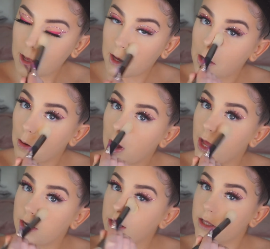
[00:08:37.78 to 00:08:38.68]
and go
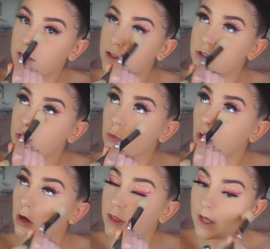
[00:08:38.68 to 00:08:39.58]
ahead and
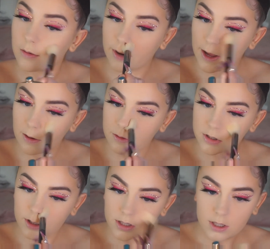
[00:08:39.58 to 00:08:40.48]
swirl that
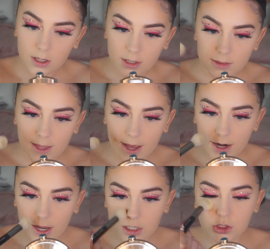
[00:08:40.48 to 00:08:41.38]
around.
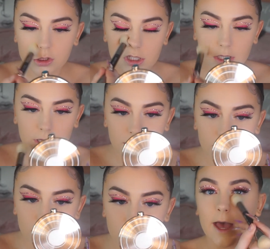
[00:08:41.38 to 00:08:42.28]
That
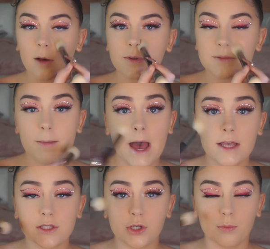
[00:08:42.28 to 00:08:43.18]
helps
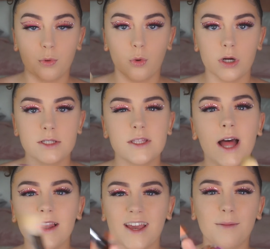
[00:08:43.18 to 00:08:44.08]
mask your pores.
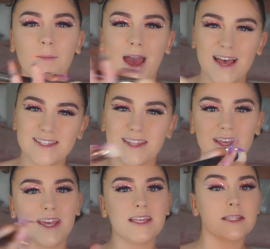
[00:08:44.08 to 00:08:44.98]
Not like mask
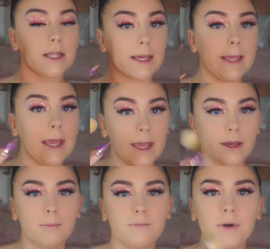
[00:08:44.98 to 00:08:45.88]
like as in like
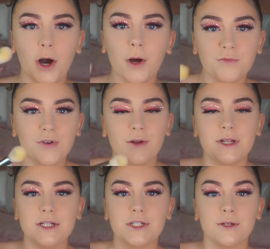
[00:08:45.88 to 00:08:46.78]
cake on
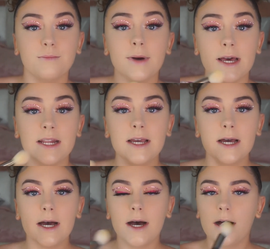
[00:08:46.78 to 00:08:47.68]
foundation, but
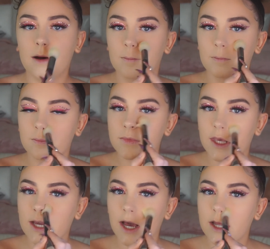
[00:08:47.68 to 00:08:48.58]

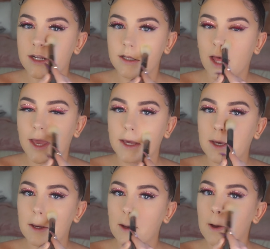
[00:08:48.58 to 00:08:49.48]
it kind of like